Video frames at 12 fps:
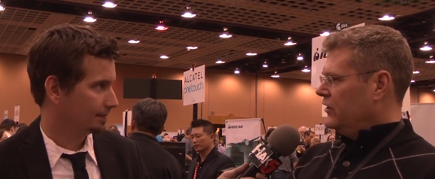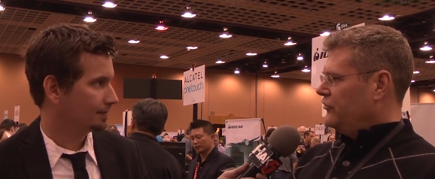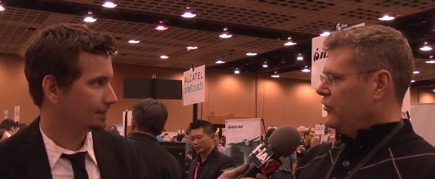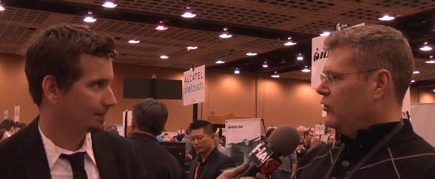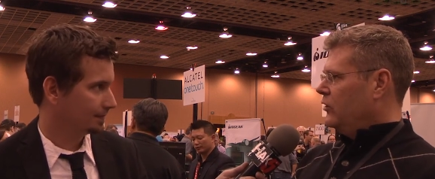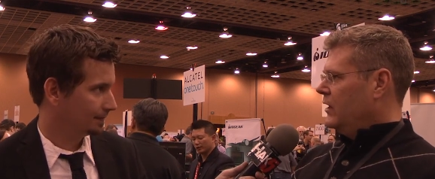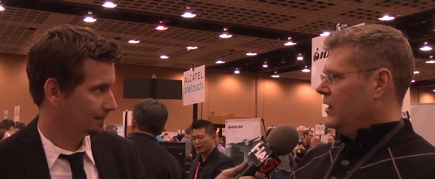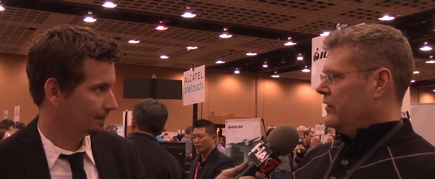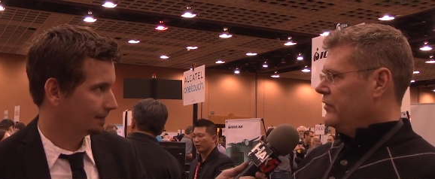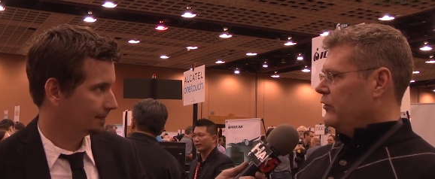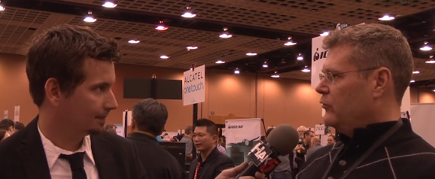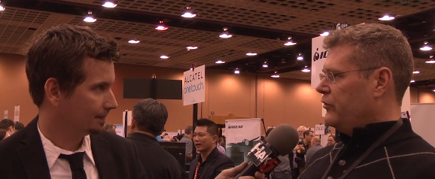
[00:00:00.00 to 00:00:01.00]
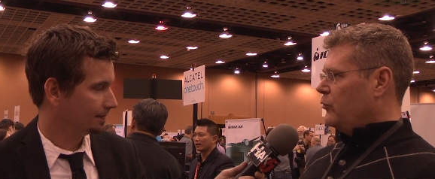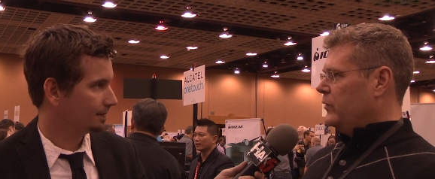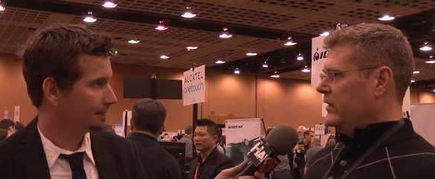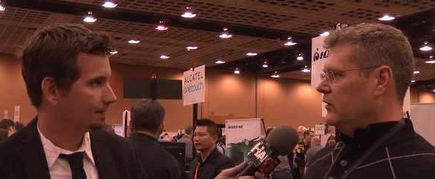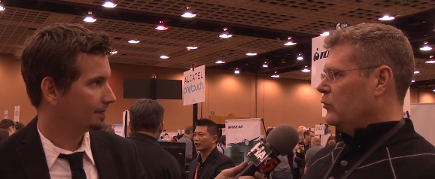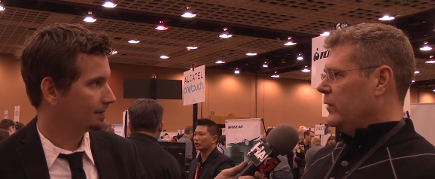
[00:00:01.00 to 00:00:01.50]
Speaker 1: So the, the
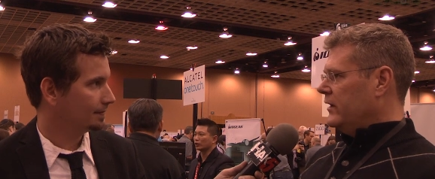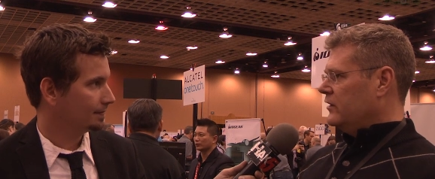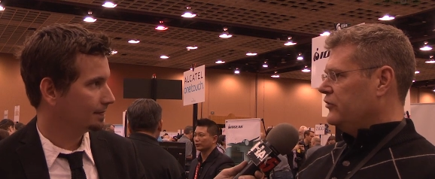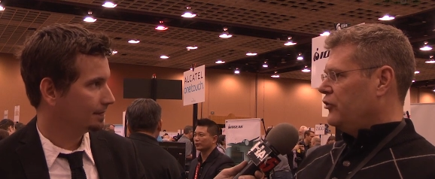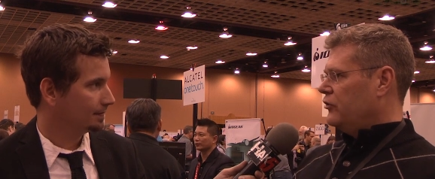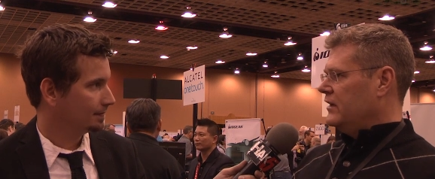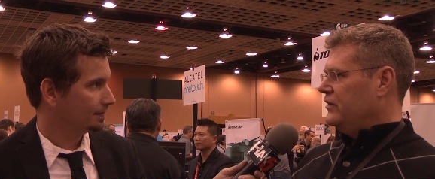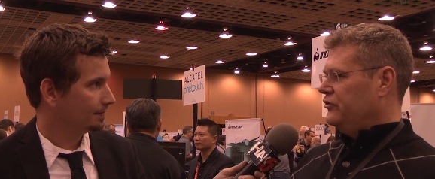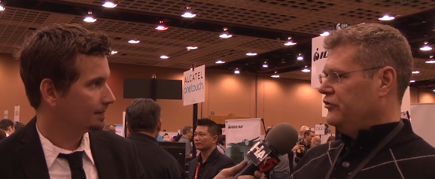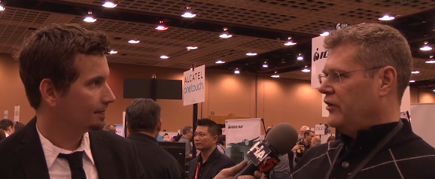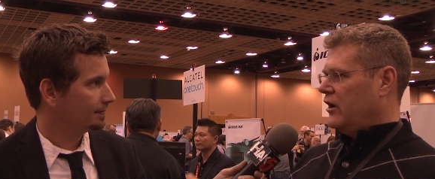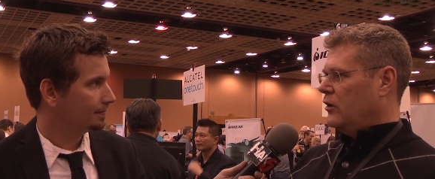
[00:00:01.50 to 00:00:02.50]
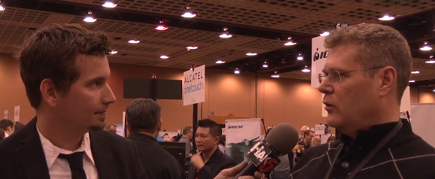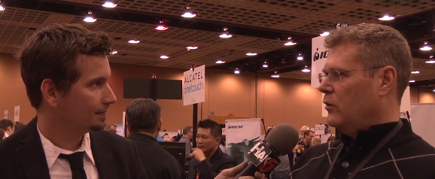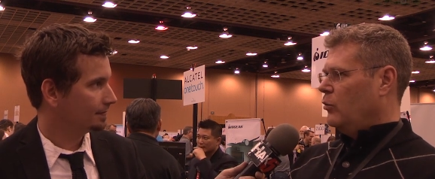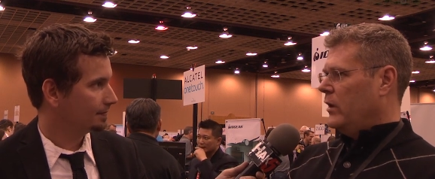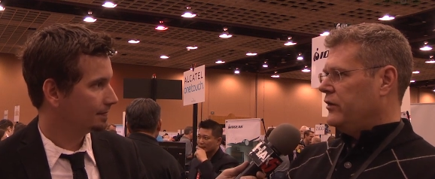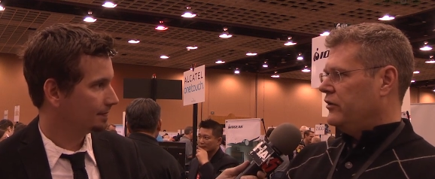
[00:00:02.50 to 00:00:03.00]
real regulatory issues are
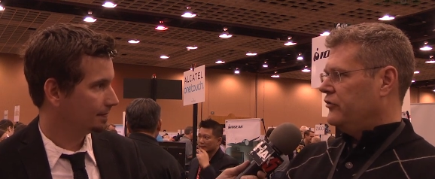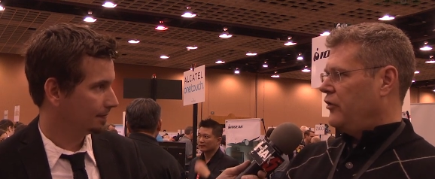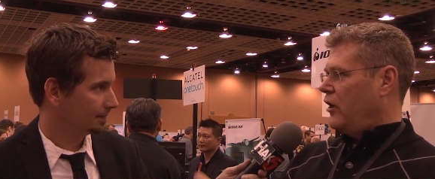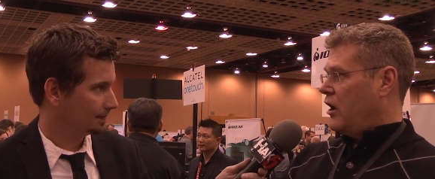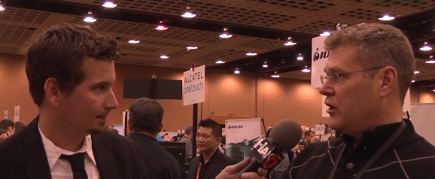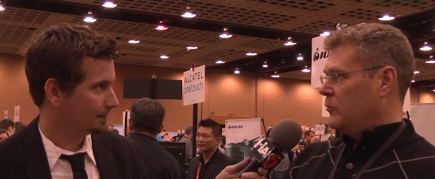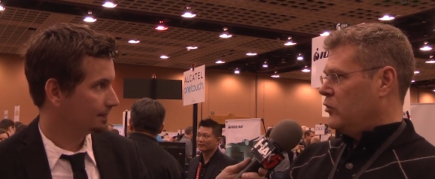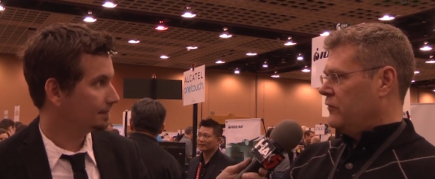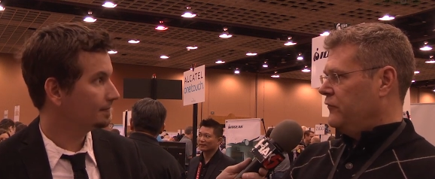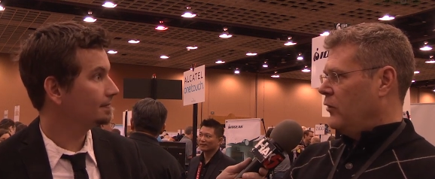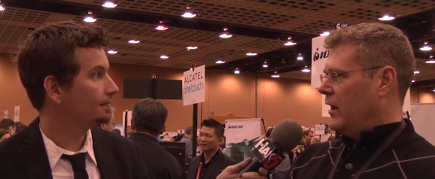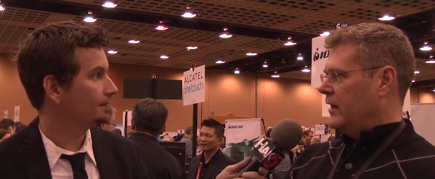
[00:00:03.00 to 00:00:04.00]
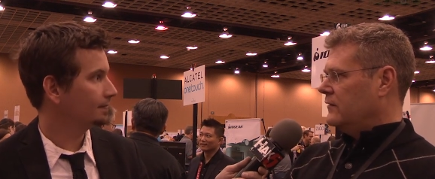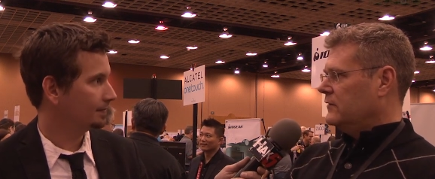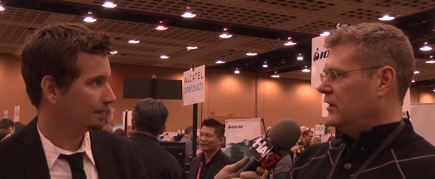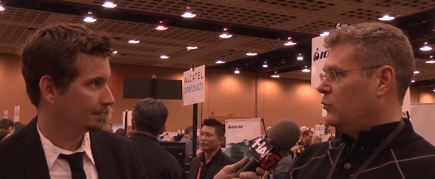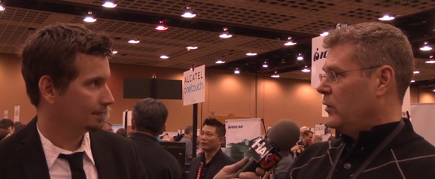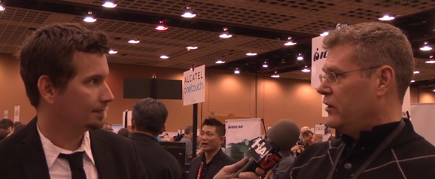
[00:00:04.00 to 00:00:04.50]
what does automotive want
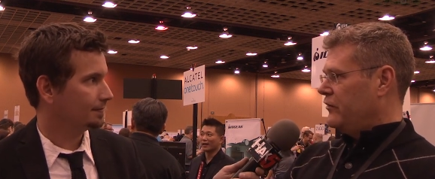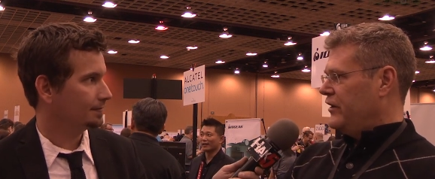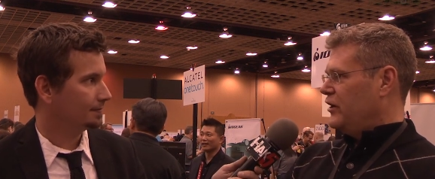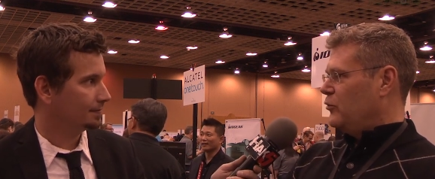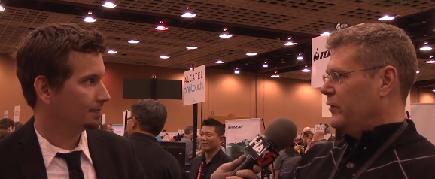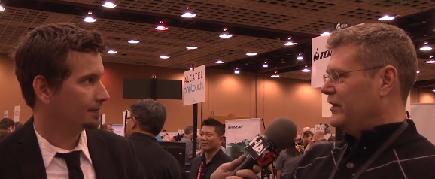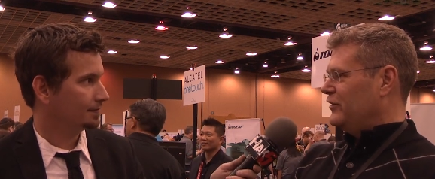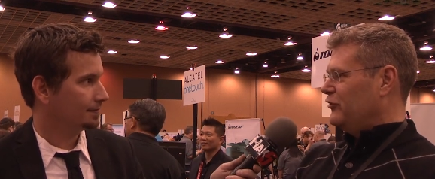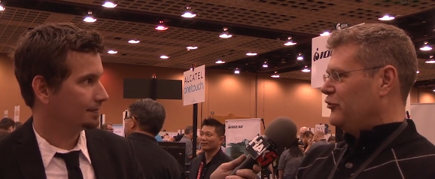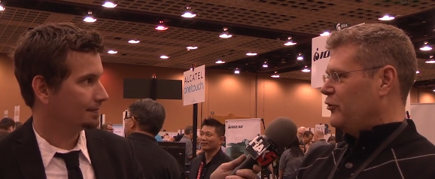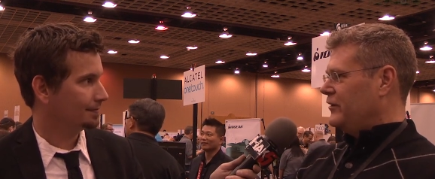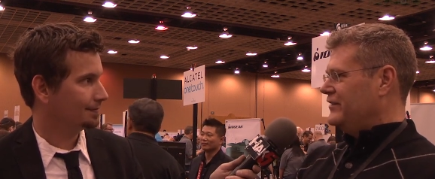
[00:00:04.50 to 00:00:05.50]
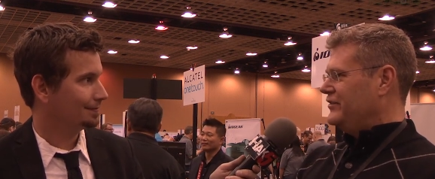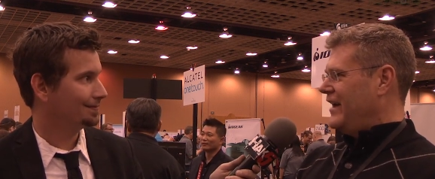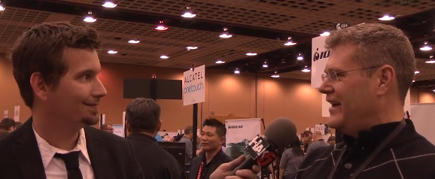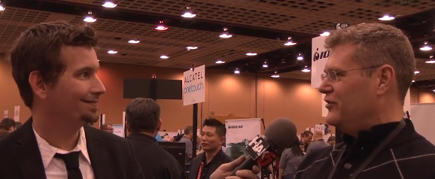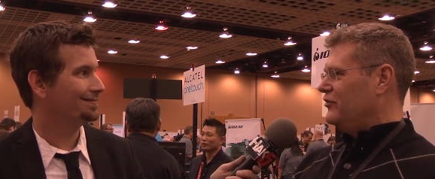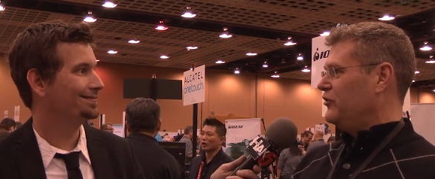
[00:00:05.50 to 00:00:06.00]
and what are their regulatory
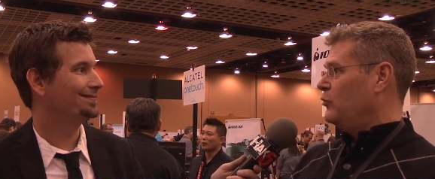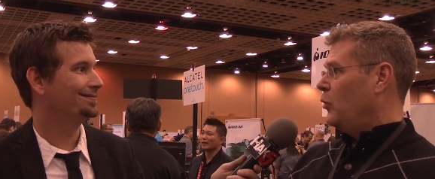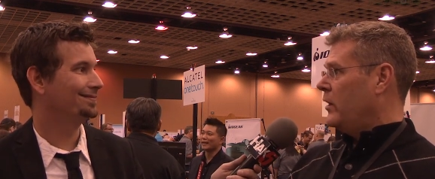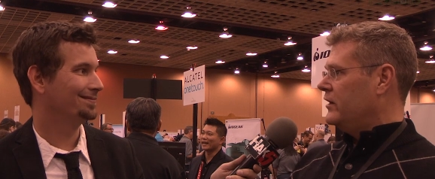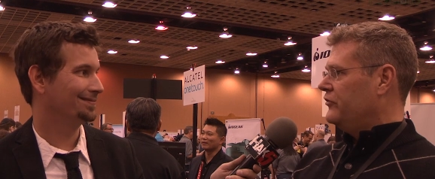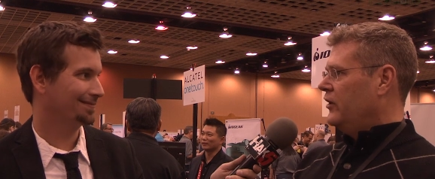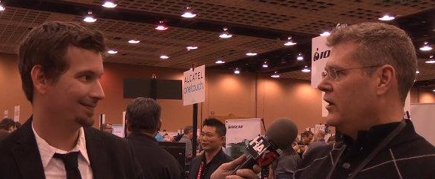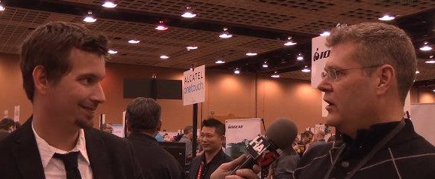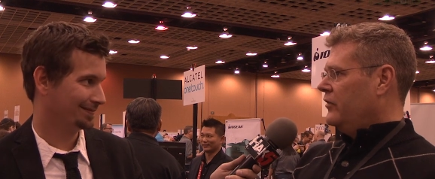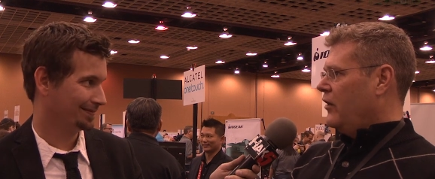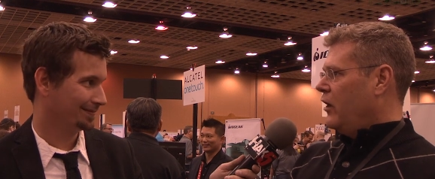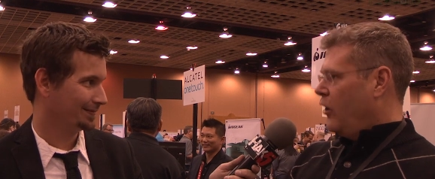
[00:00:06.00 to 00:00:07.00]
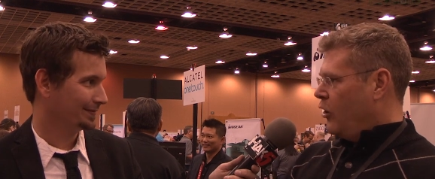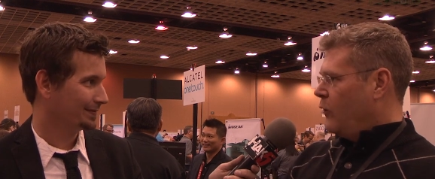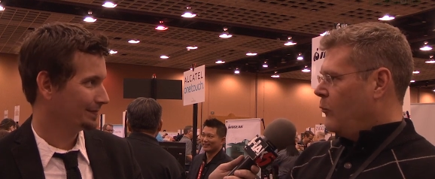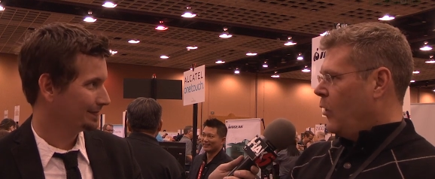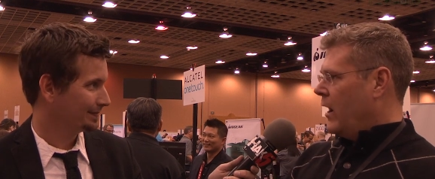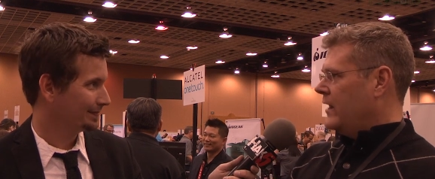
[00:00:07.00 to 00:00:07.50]
standards and what is the
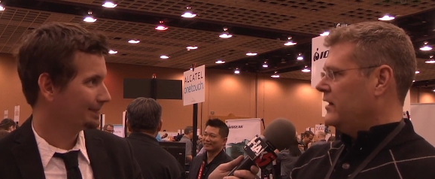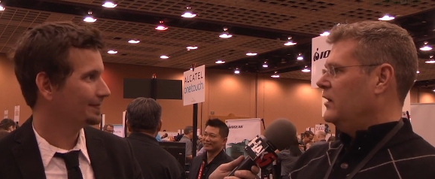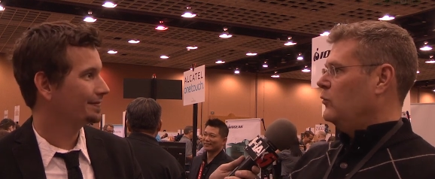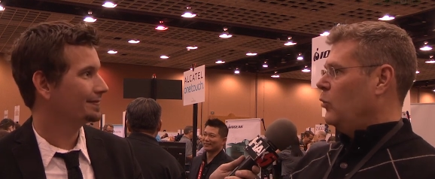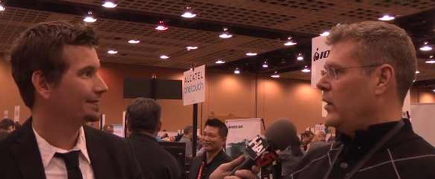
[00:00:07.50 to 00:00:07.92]
home want and